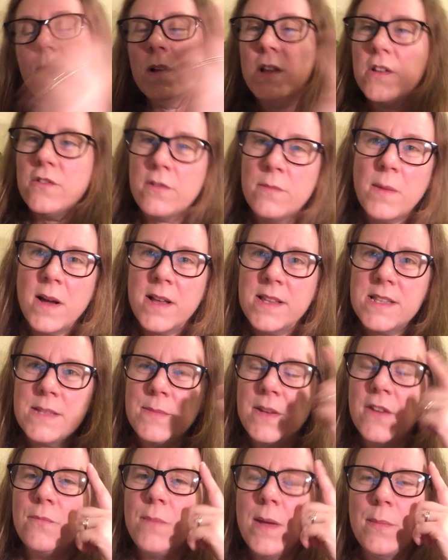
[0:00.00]
It reminds
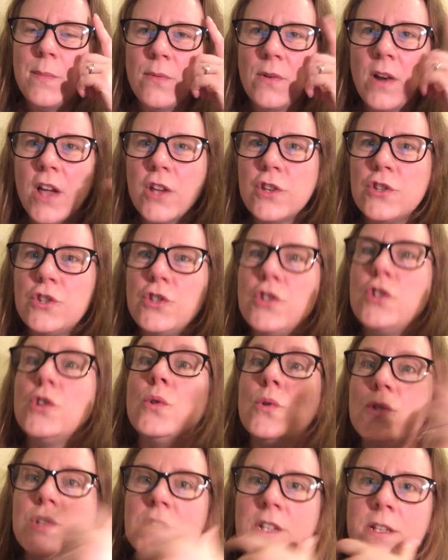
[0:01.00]
me of people like
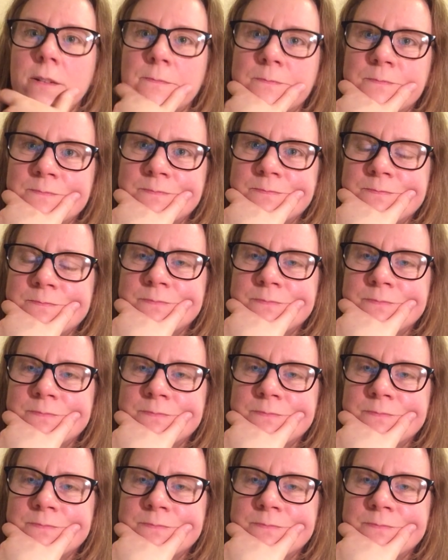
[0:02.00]
Jordan.